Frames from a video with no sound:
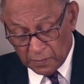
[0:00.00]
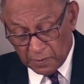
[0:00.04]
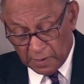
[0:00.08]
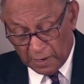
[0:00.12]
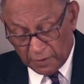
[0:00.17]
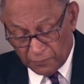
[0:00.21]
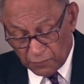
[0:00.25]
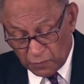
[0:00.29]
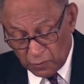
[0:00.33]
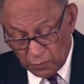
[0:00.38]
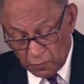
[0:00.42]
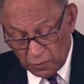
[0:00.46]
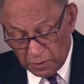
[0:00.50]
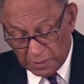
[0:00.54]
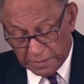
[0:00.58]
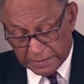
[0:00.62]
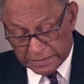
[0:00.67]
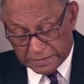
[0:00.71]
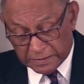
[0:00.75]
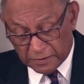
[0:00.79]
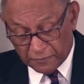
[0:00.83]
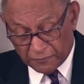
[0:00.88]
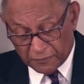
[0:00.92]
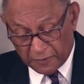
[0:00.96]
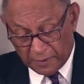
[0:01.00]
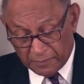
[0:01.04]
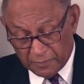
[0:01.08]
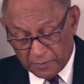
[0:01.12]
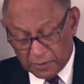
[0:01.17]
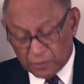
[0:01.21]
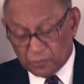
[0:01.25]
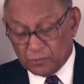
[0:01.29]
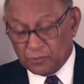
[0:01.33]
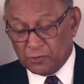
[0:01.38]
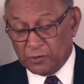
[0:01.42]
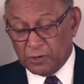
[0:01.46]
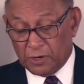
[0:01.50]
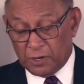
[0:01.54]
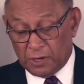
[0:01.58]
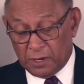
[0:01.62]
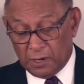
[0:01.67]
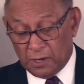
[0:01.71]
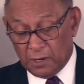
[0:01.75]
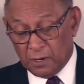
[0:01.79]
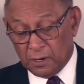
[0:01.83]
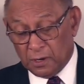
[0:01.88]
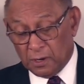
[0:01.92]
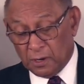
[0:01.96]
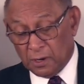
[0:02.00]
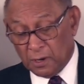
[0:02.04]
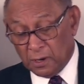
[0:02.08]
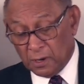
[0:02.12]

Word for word: Have you eaten from the tree